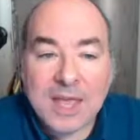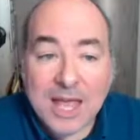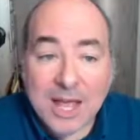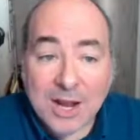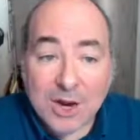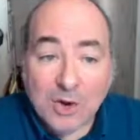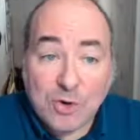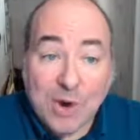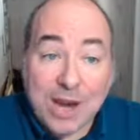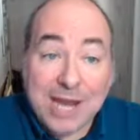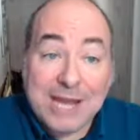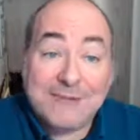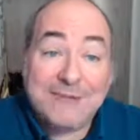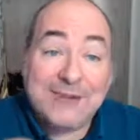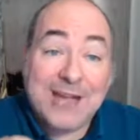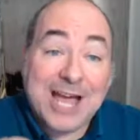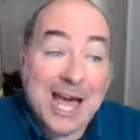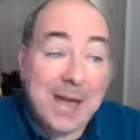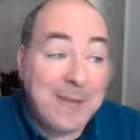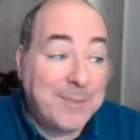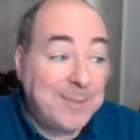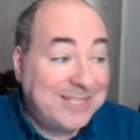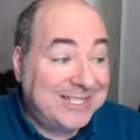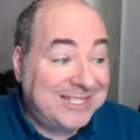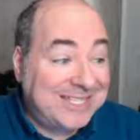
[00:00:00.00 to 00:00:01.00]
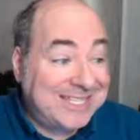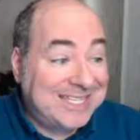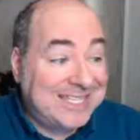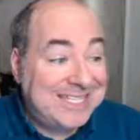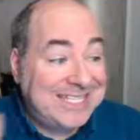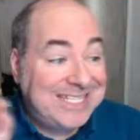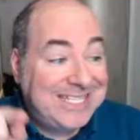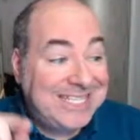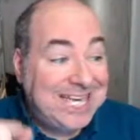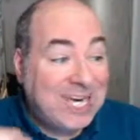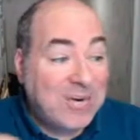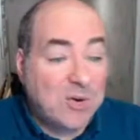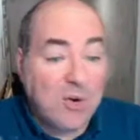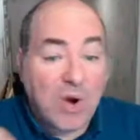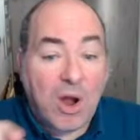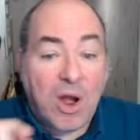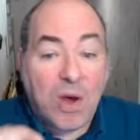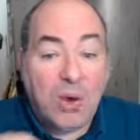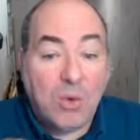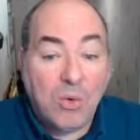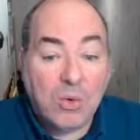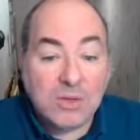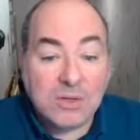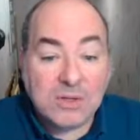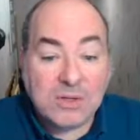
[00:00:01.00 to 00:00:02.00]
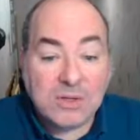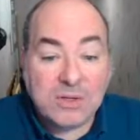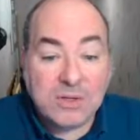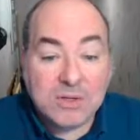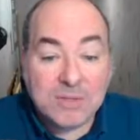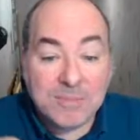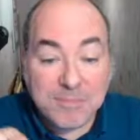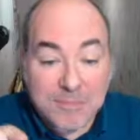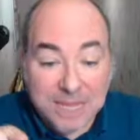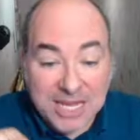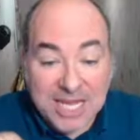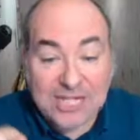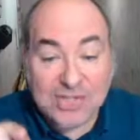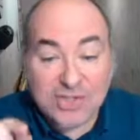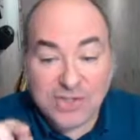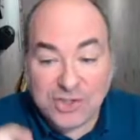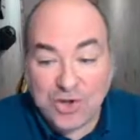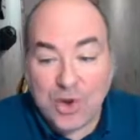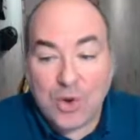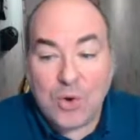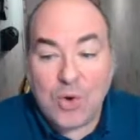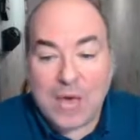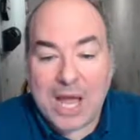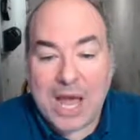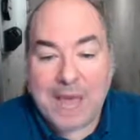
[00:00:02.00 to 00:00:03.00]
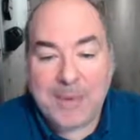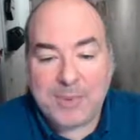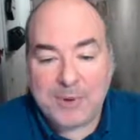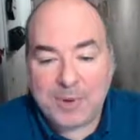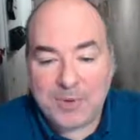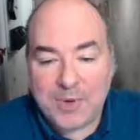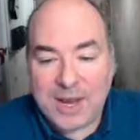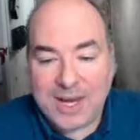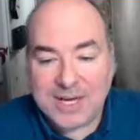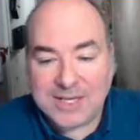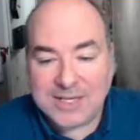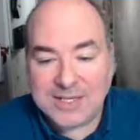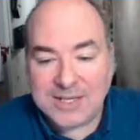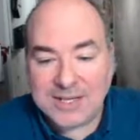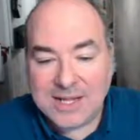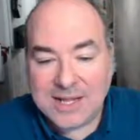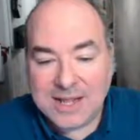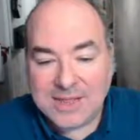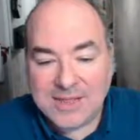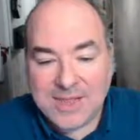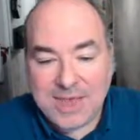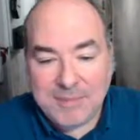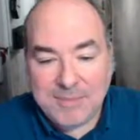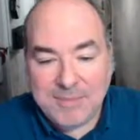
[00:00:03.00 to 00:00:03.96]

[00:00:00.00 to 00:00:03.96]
Creative Commons 0 means no copyright. That